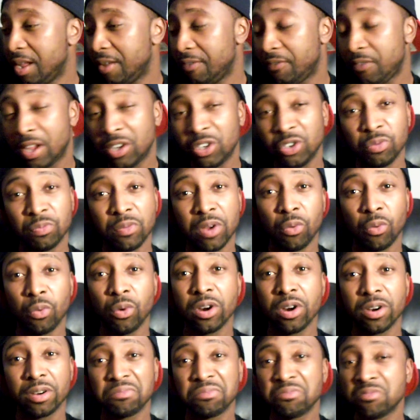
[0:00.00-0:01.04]
If I do my
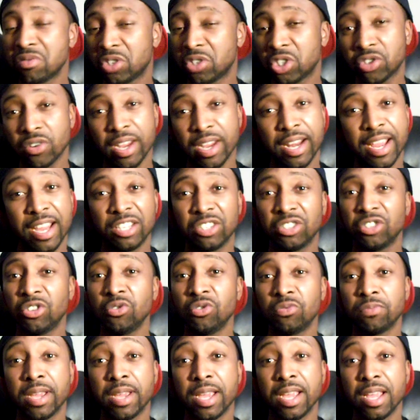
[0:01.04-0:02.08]
work, straight A
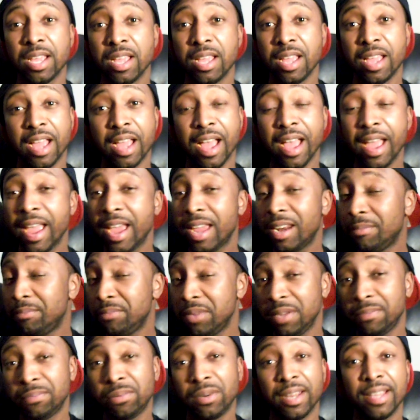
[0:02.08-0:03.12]
student, man. I had a
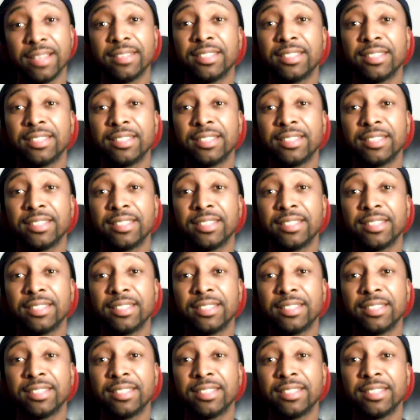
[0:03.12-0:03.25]
B+